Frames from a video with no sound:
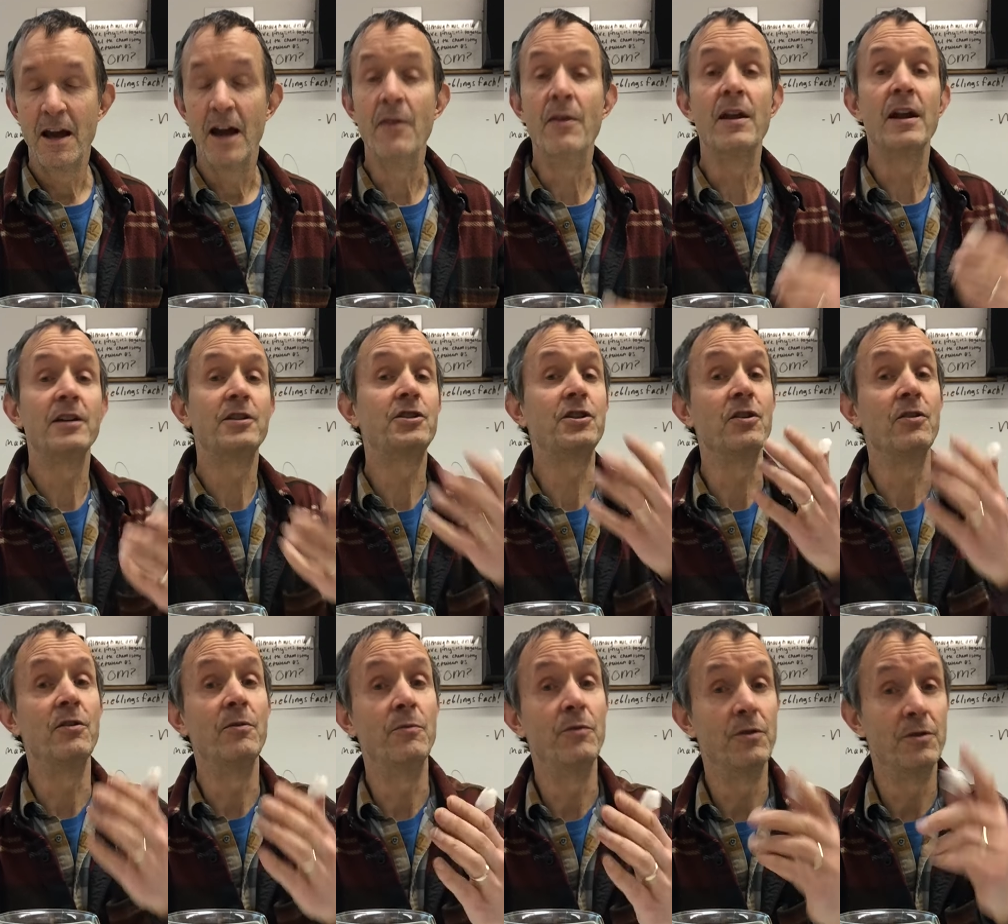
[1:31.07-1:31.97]
And then I
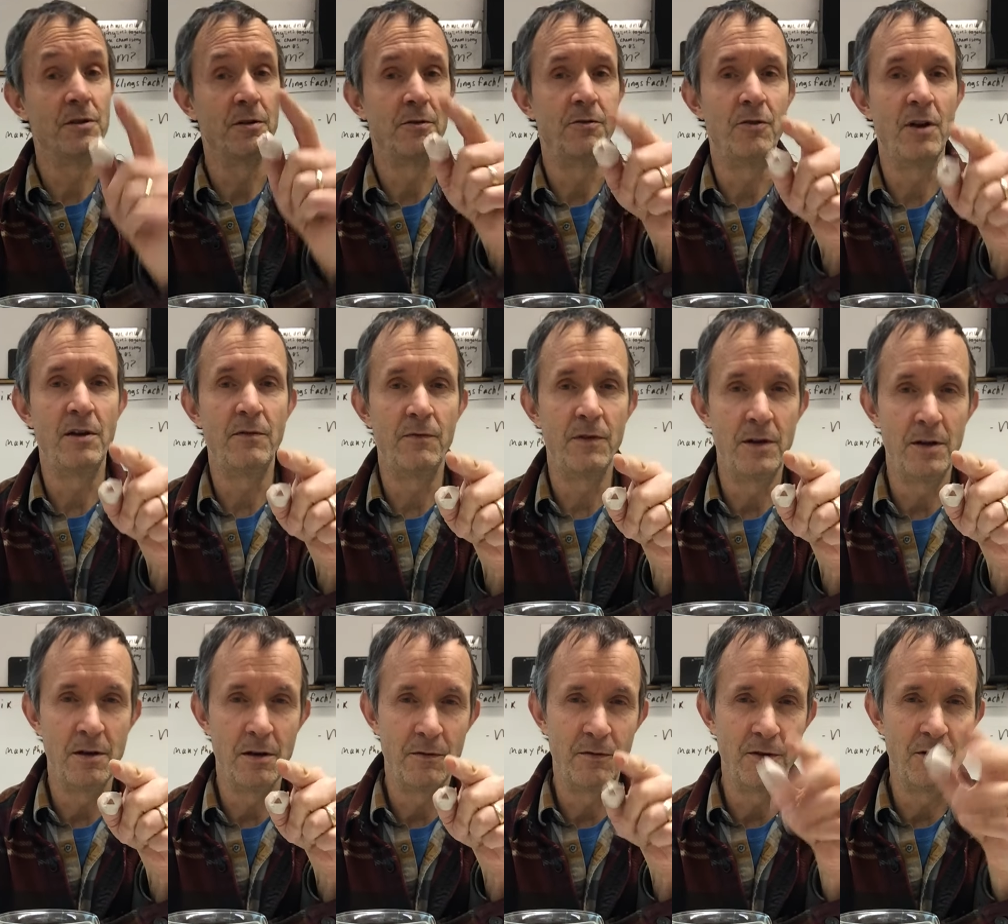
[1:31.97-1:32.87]
show them. There's a great
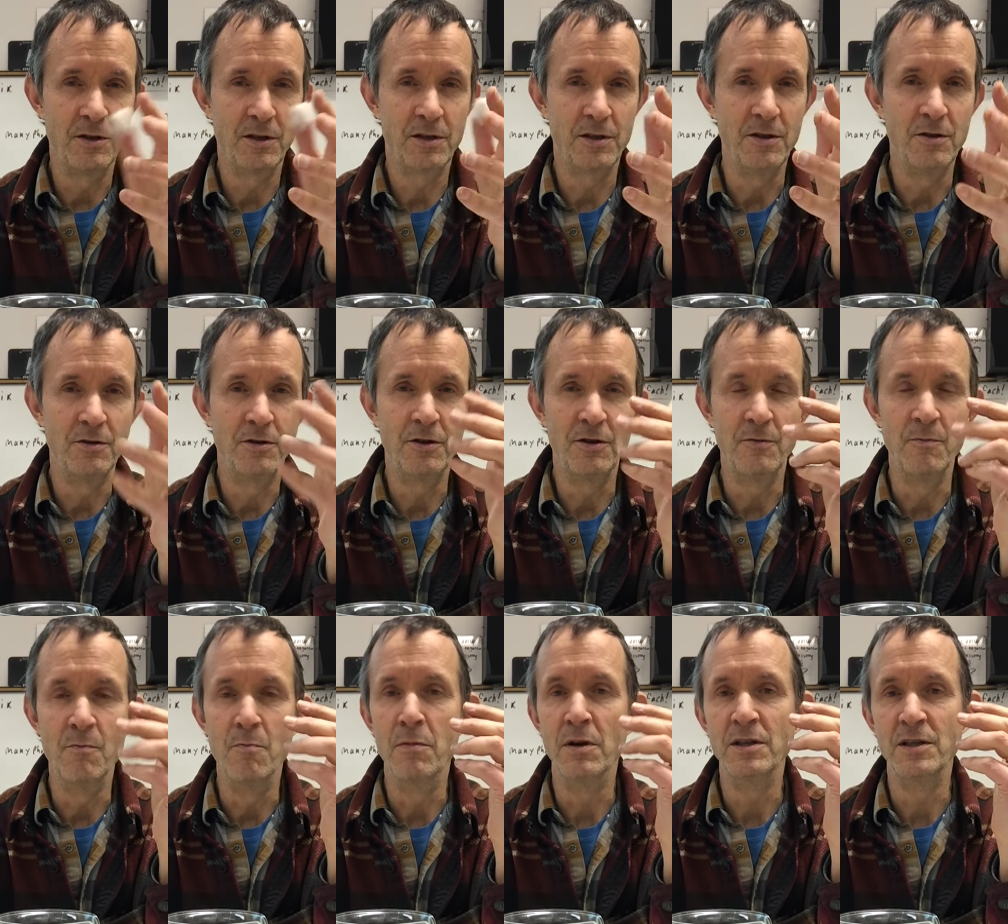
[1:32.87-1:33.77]
video if you just YouTube
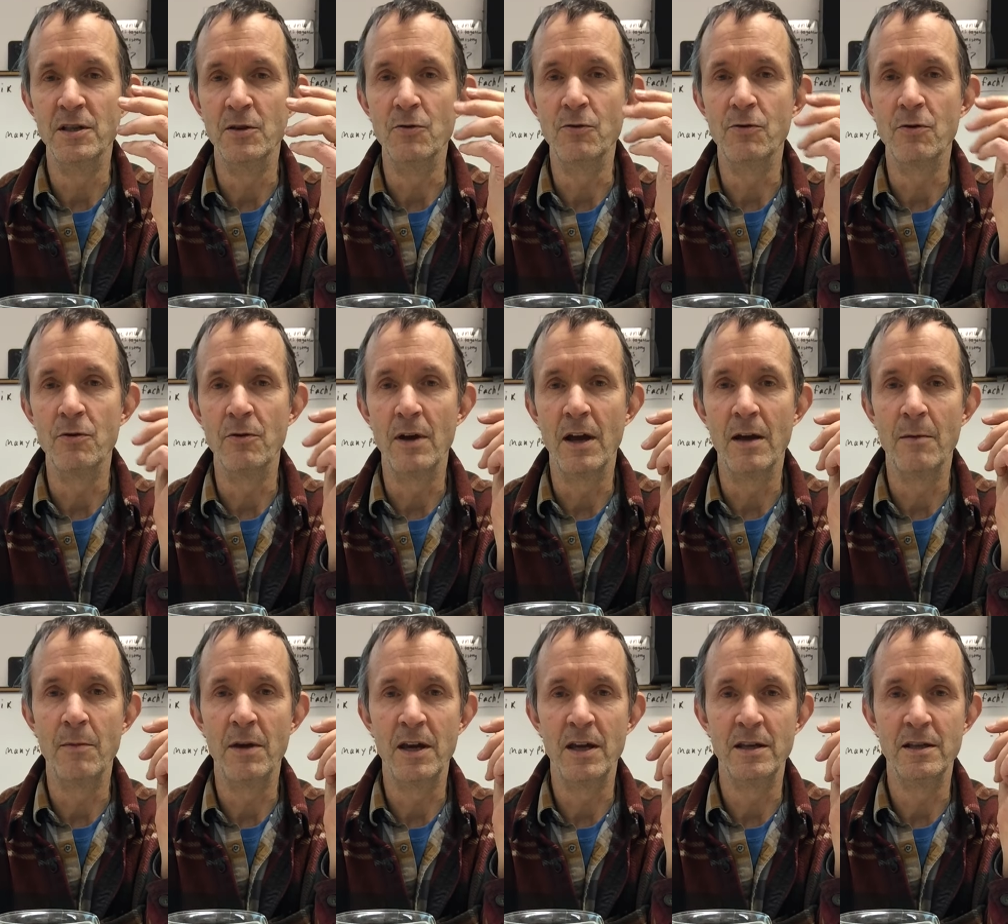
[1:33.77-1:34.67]
Mazuku,
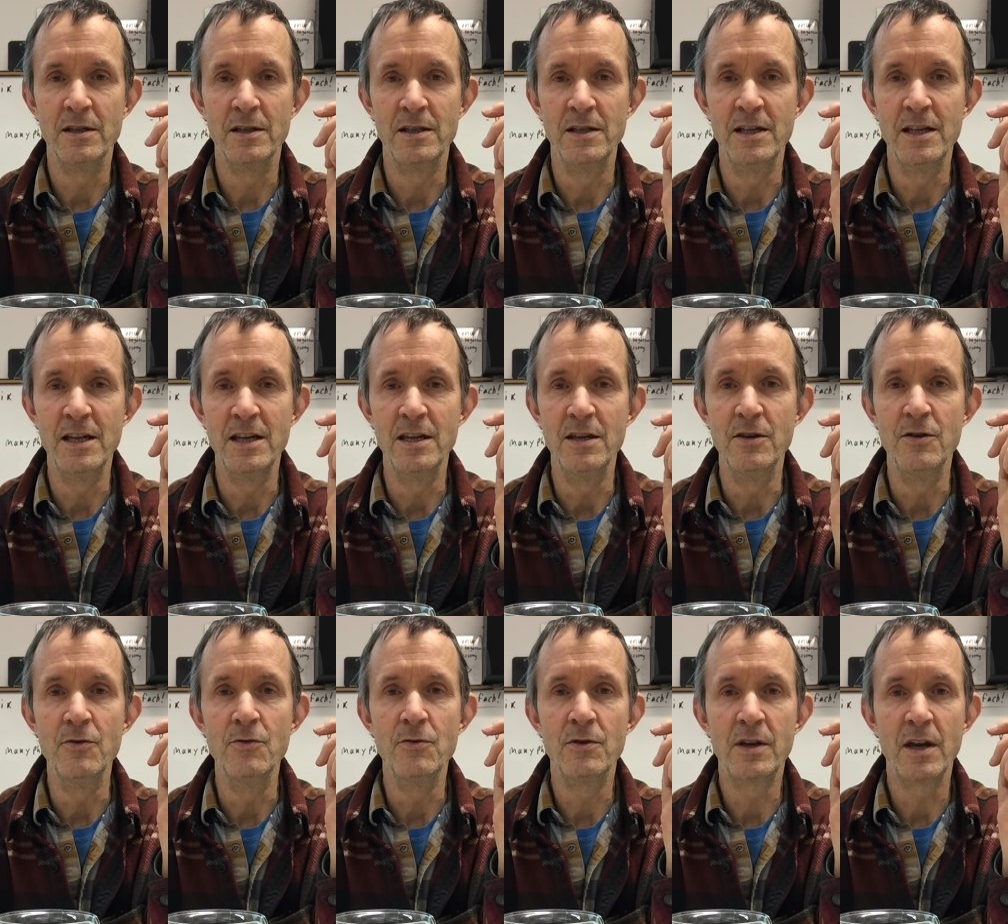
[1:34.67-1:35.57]

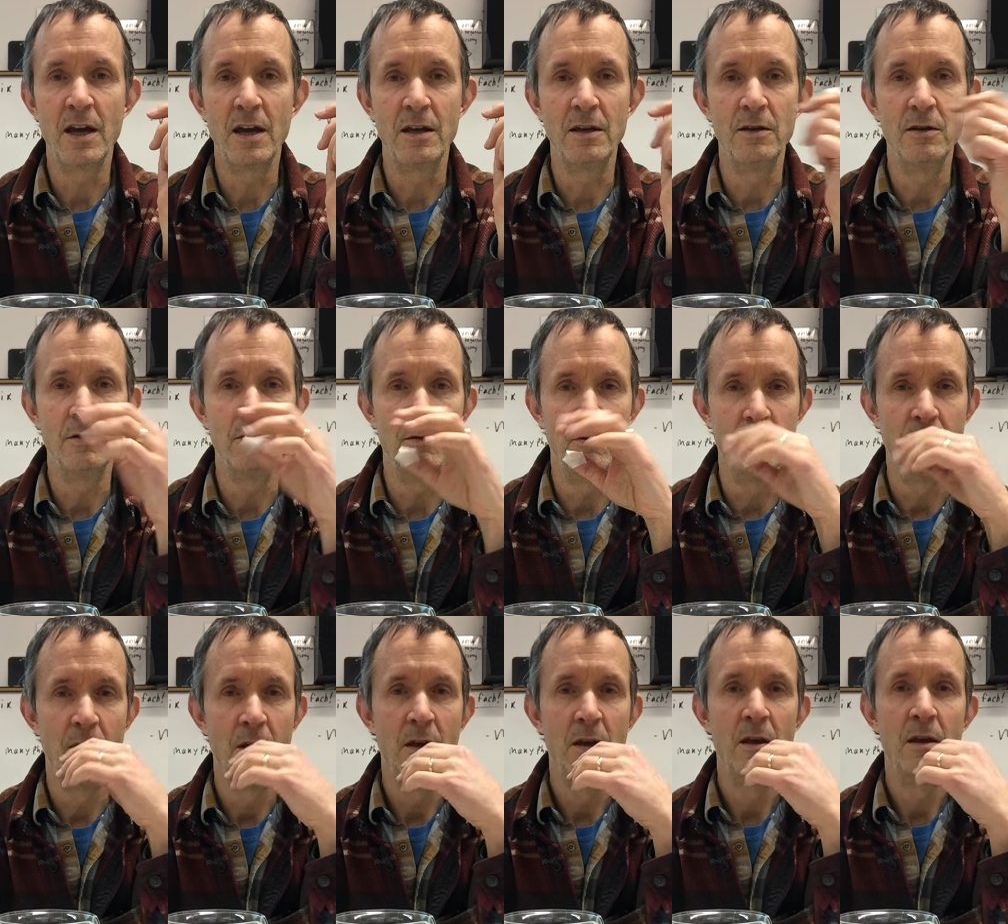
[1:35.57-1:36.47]
M-A-Z-U-K-U.